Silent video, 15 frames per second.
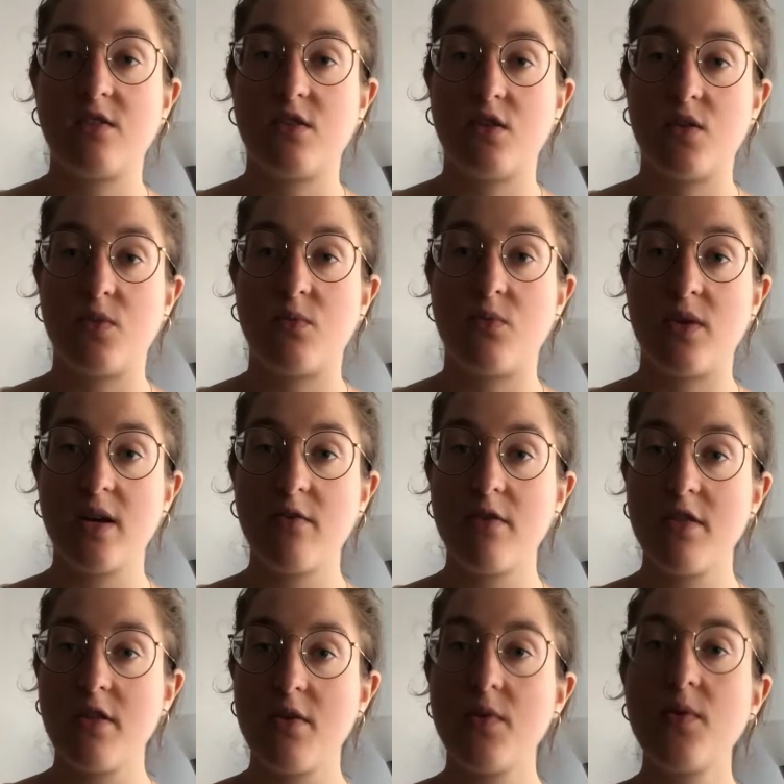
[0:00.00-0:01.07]
to bring
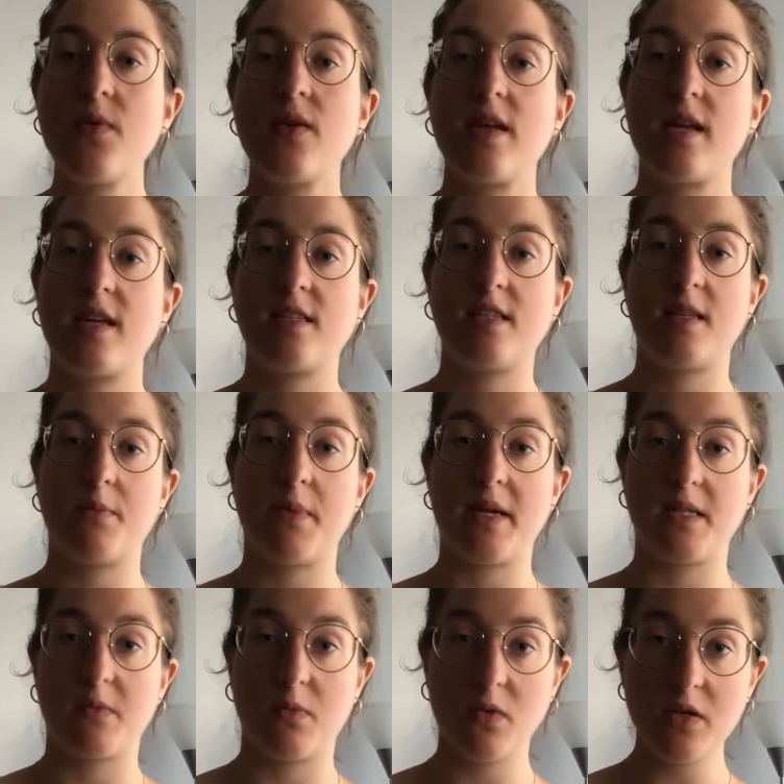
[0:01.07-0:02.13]
with you is the
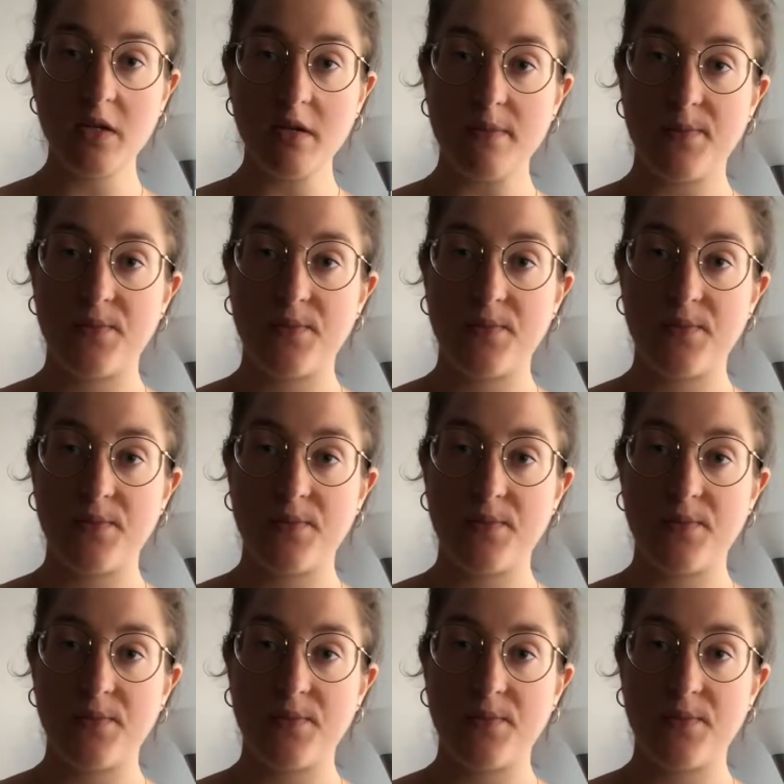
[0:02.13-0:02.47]
passport.